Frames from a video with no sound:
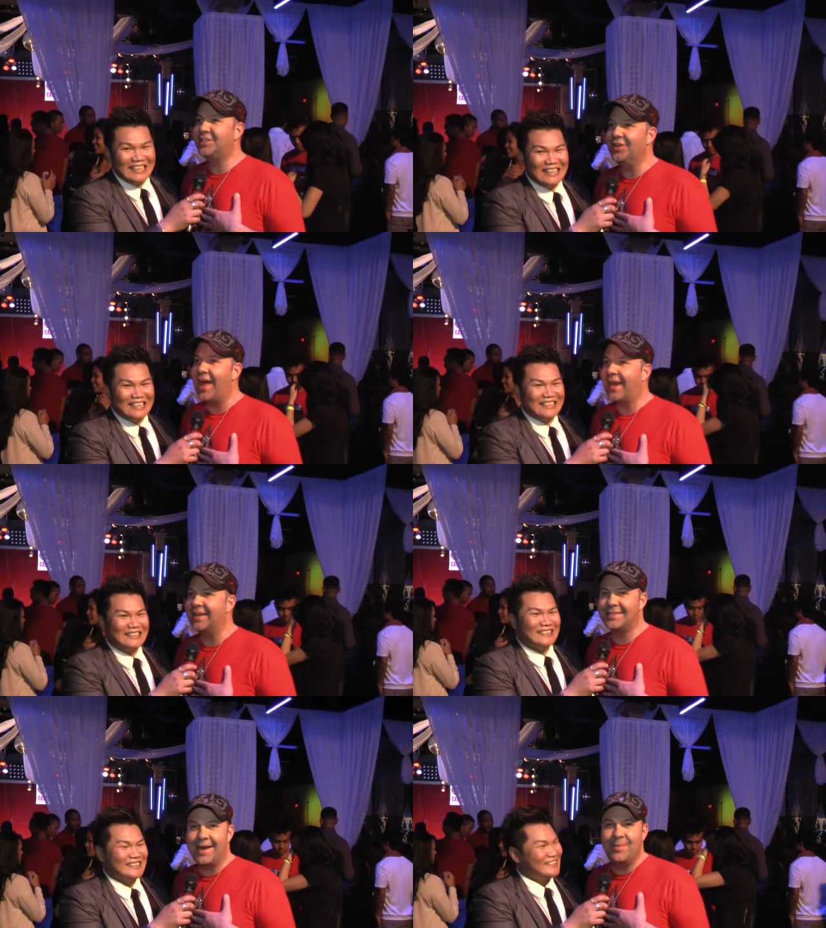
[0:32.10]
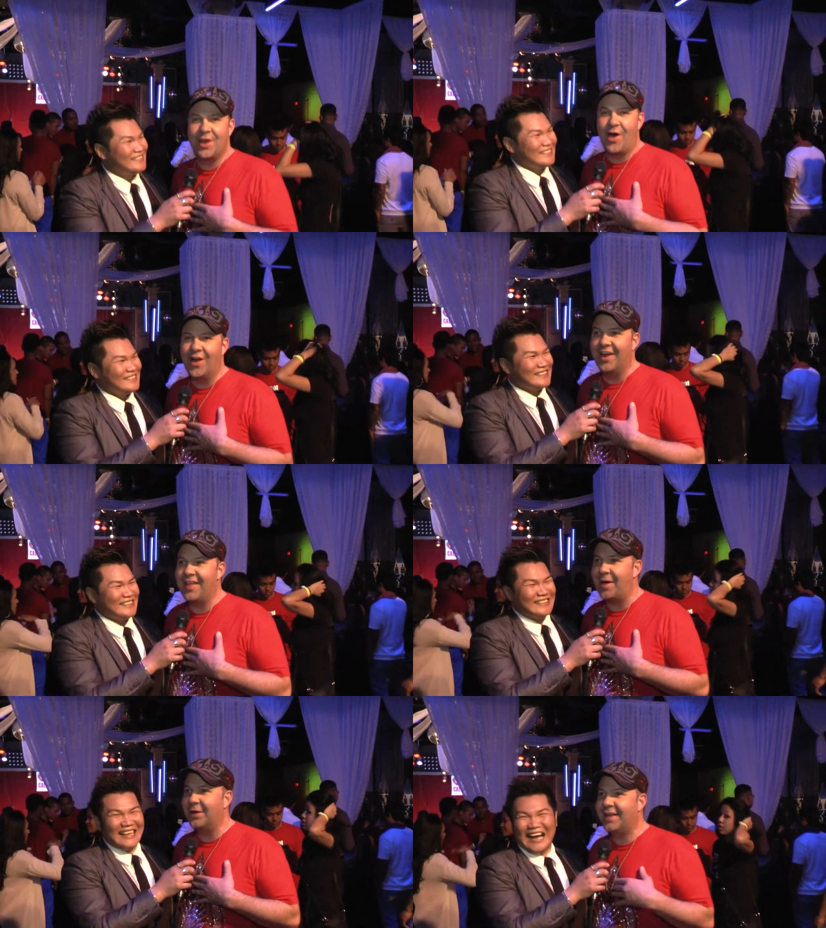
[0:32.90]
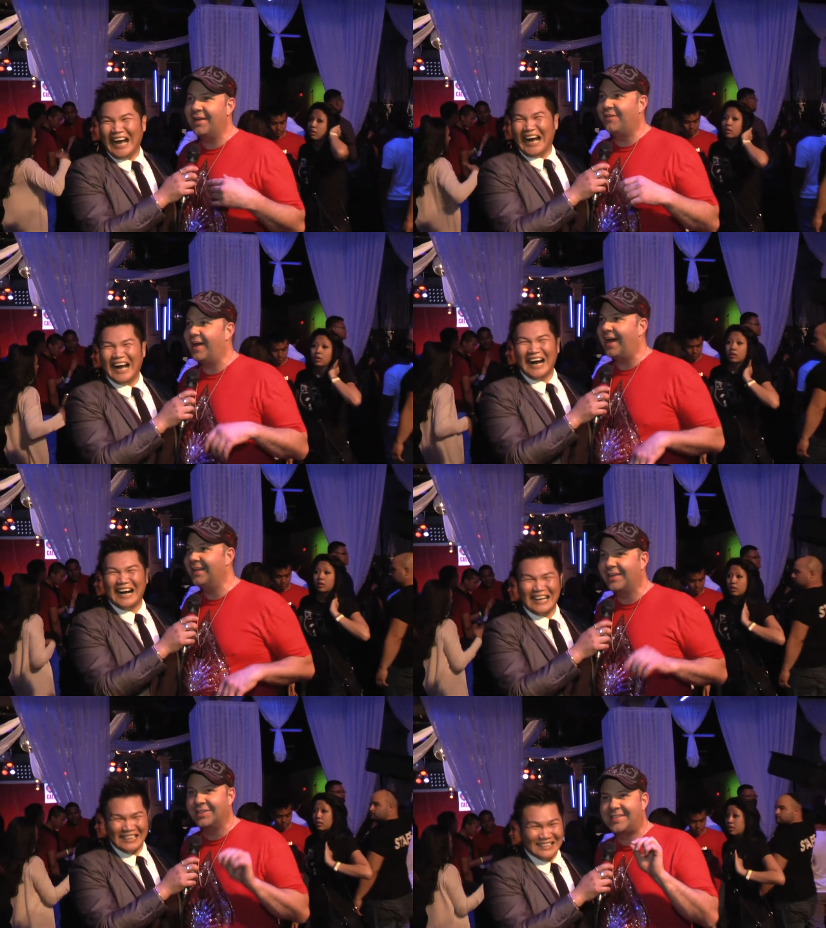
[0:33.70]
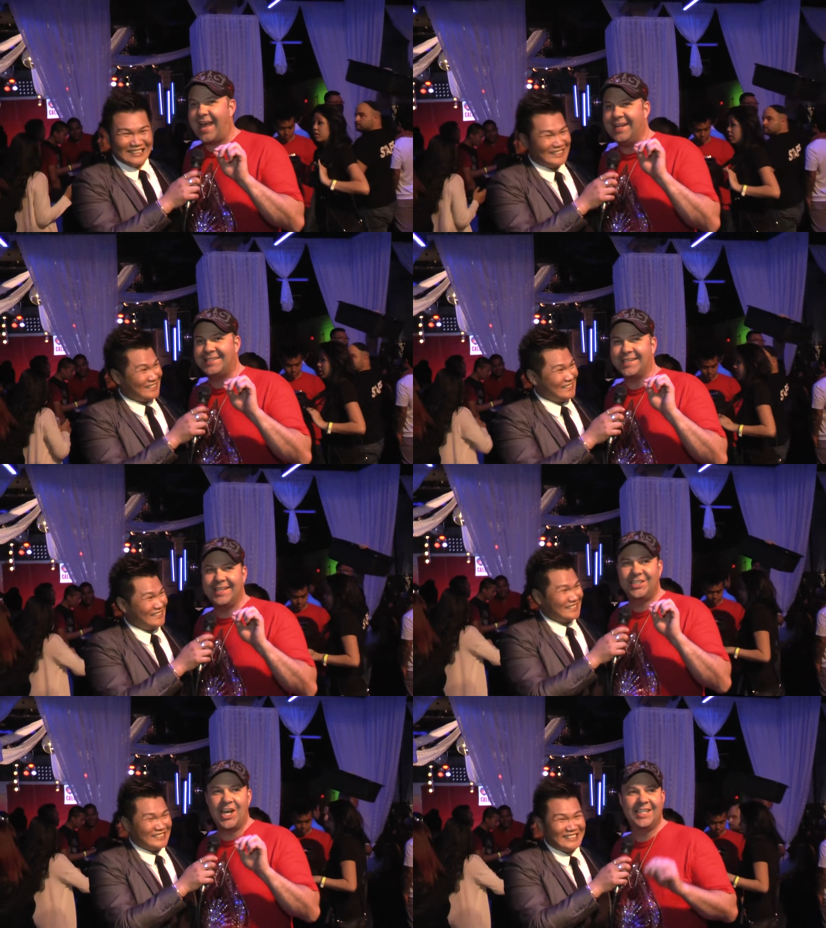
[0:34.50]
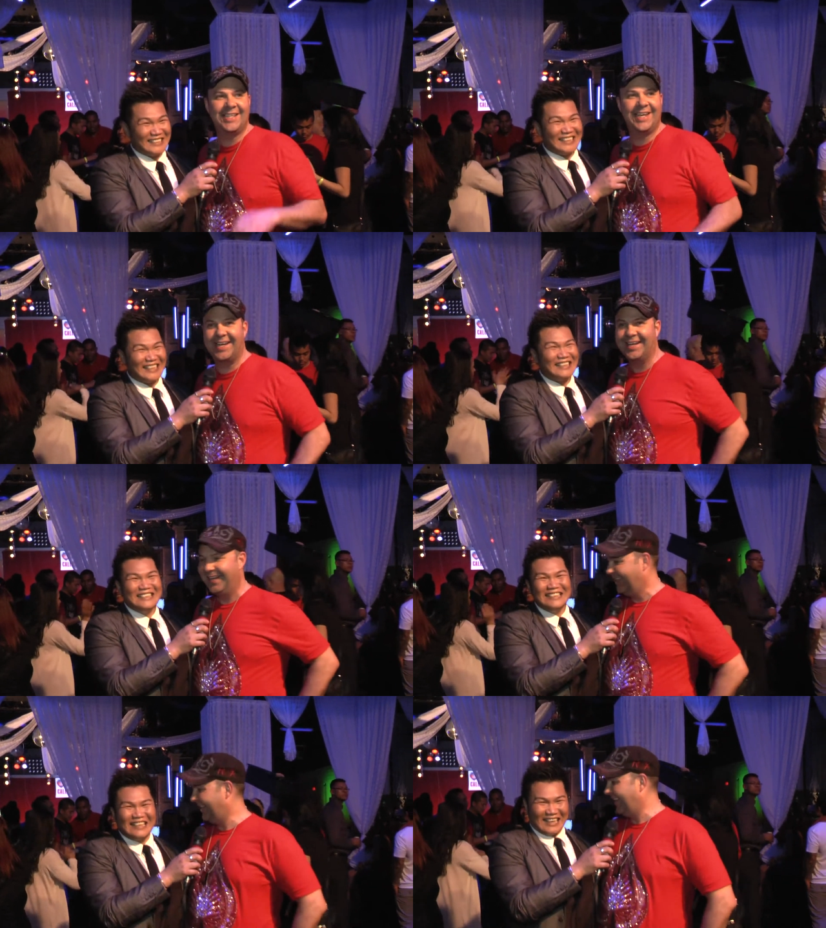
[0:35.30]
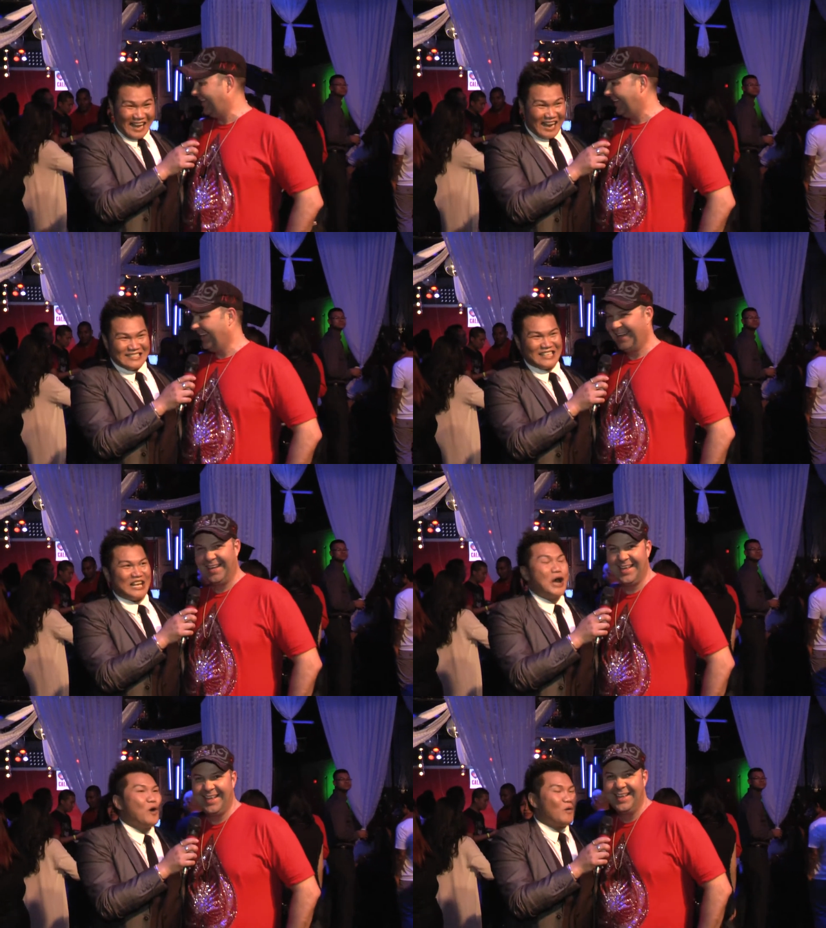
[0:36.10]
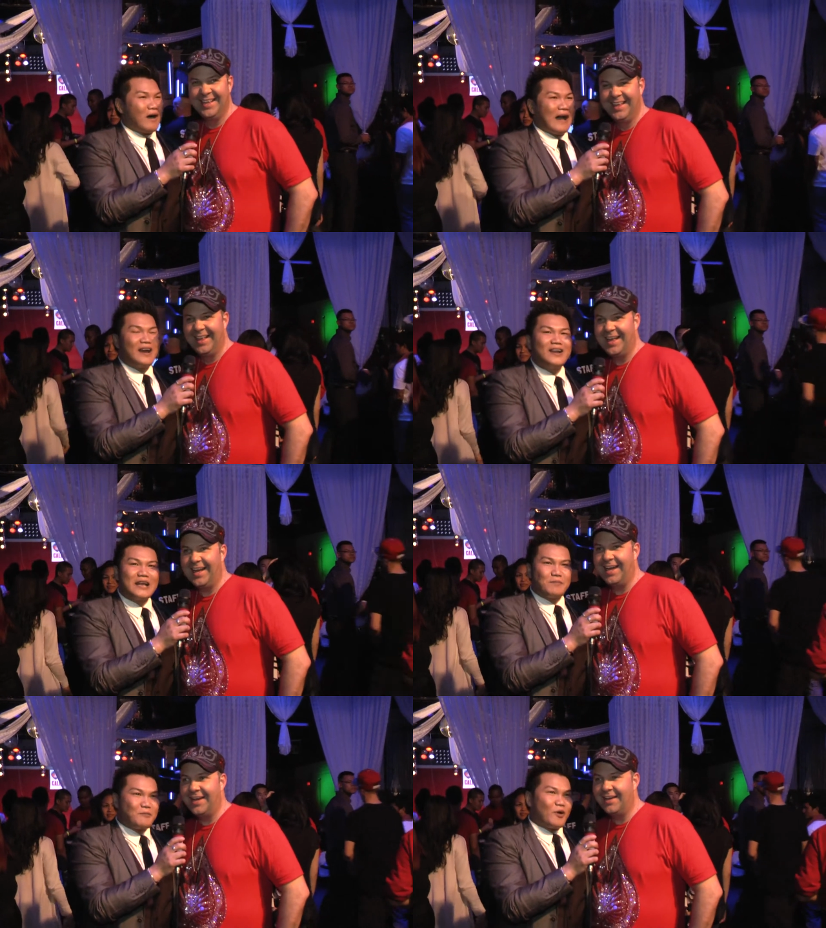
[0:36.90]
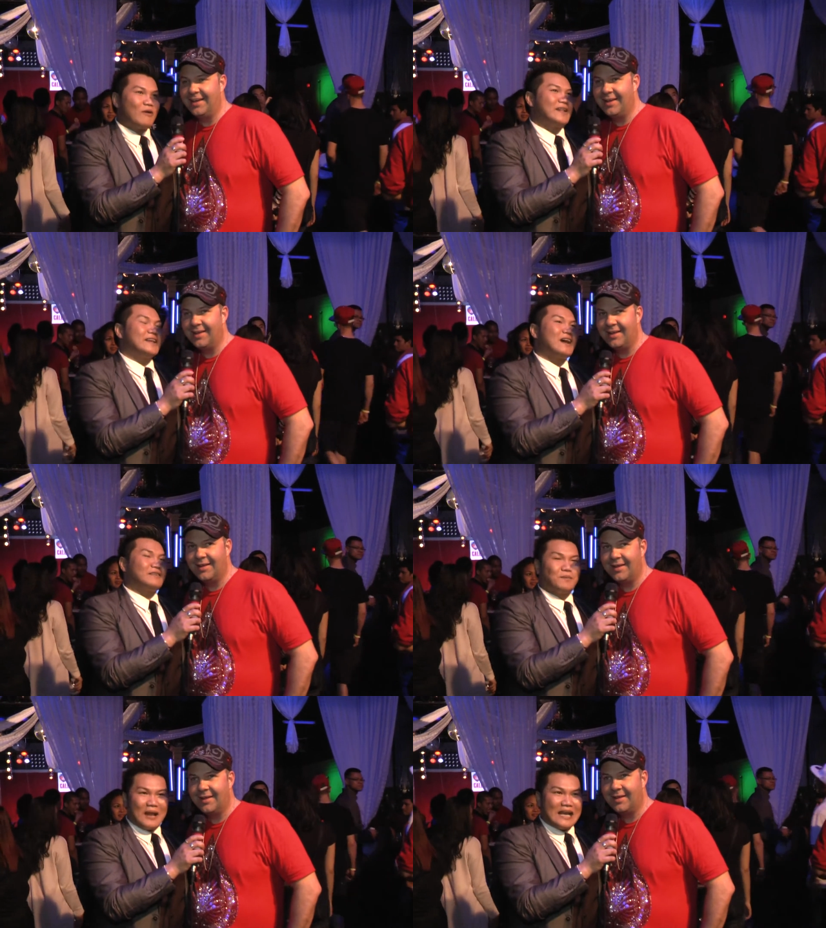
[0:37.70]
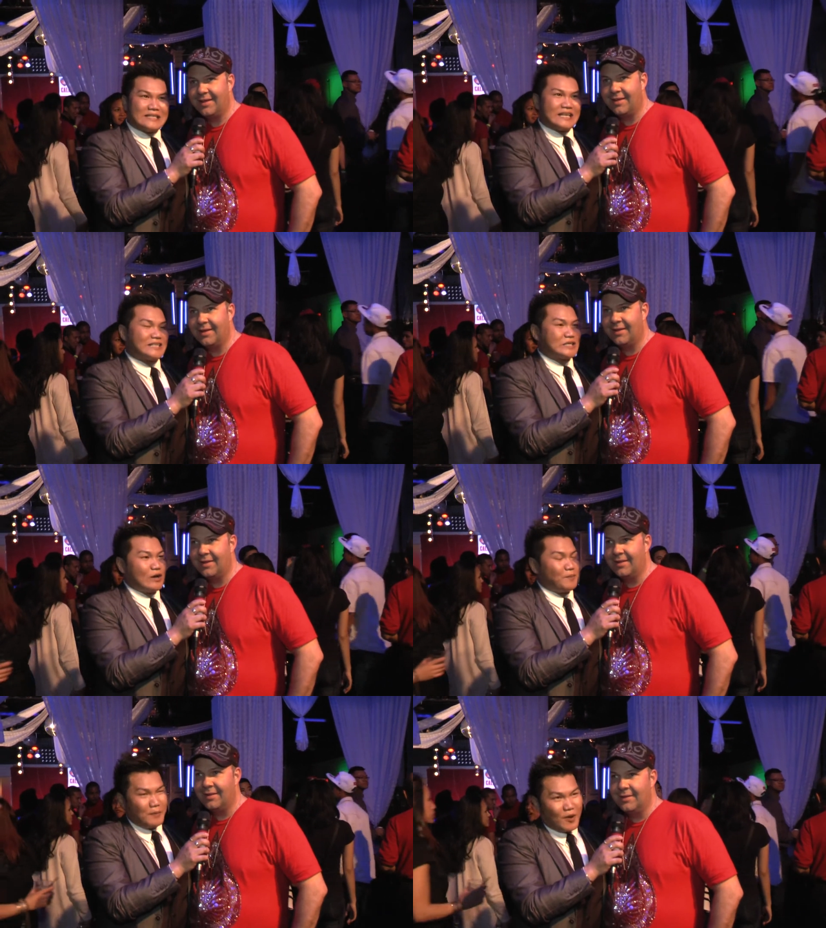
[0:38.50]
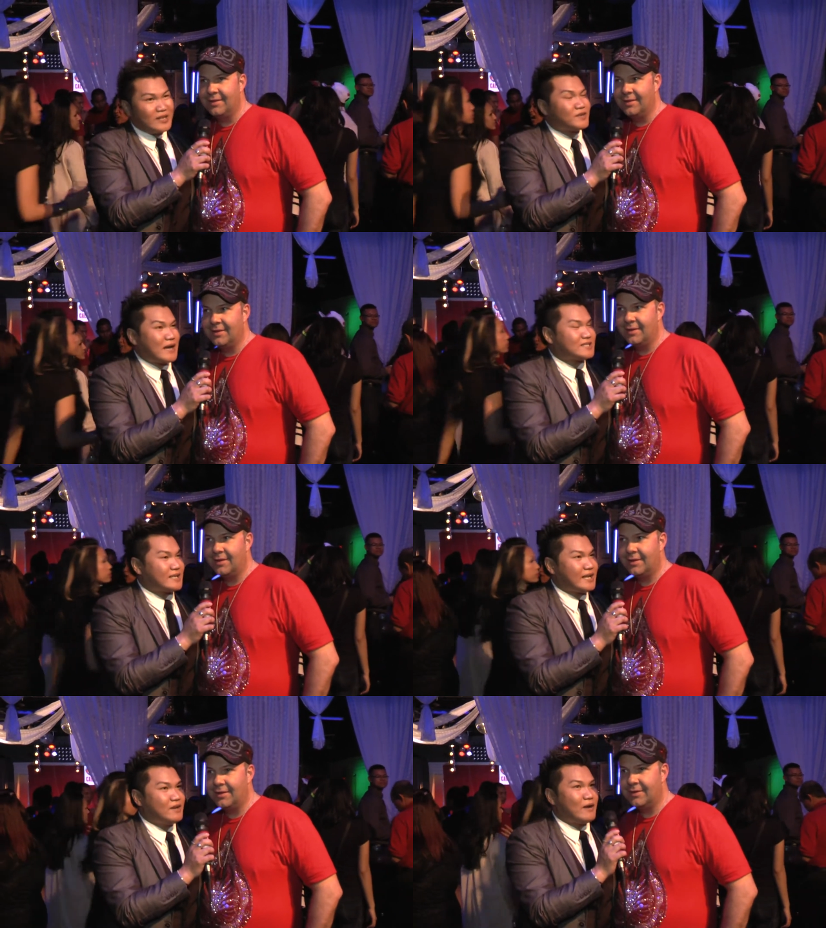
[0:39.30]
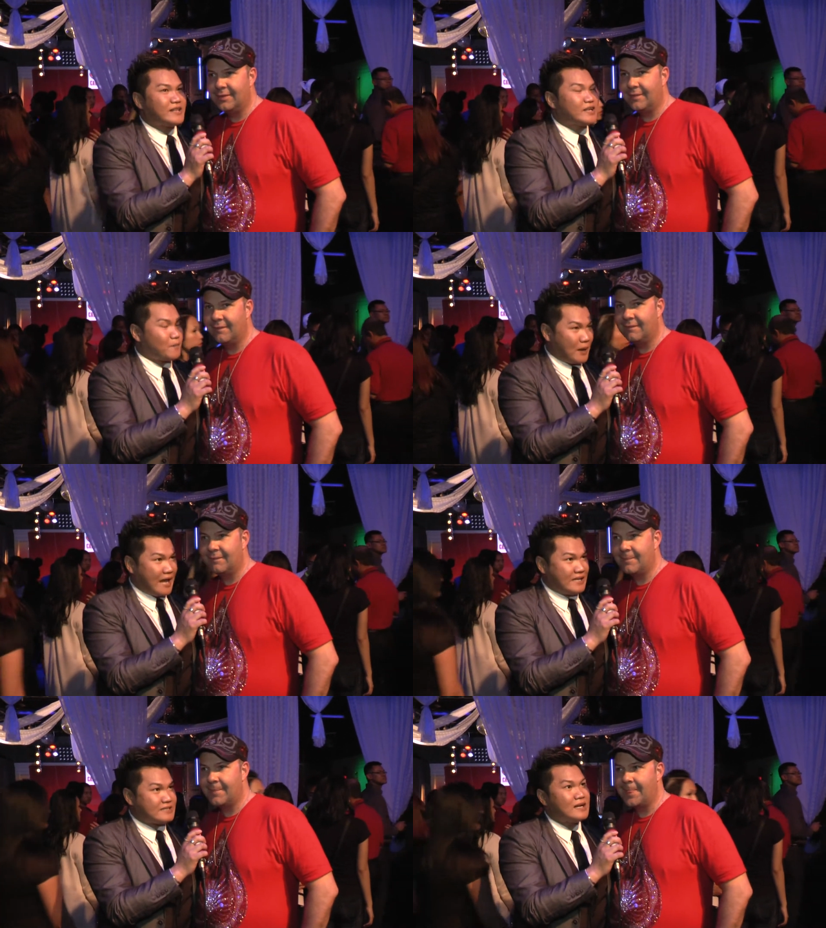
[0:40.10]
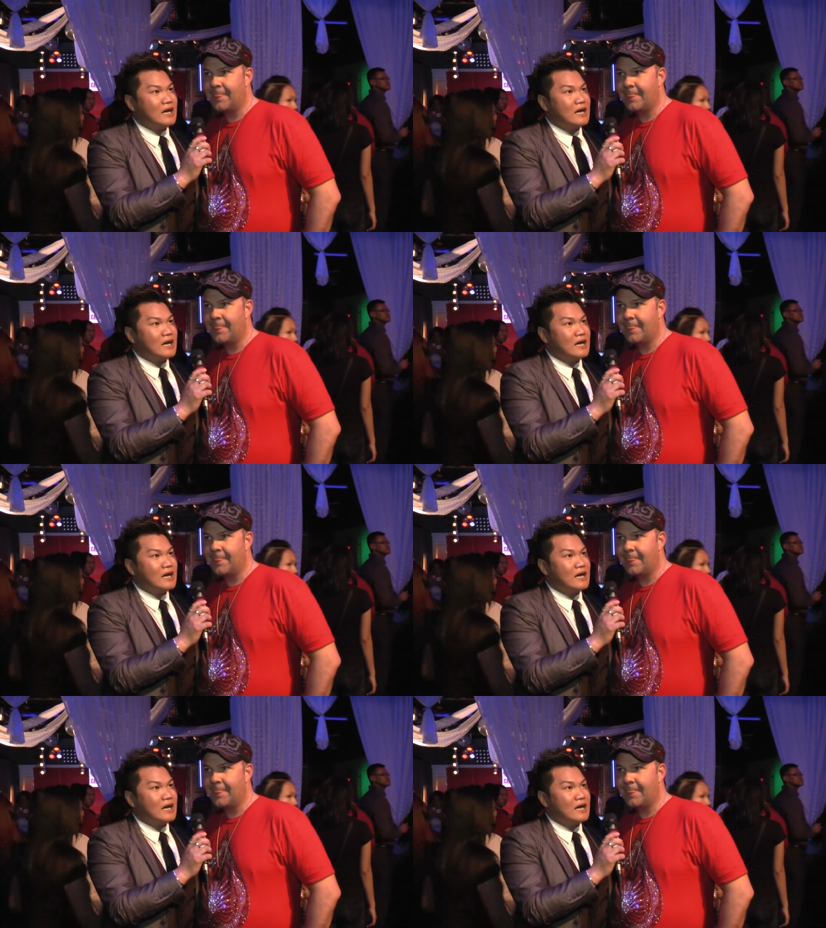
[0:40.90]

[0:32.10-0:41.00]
Speaker 1: do that because I'm the owner. That would give a little taint to the judging.
Speaker 2: I see. Well, I heard that people are renting out the place here, so if people are interested in renting a place,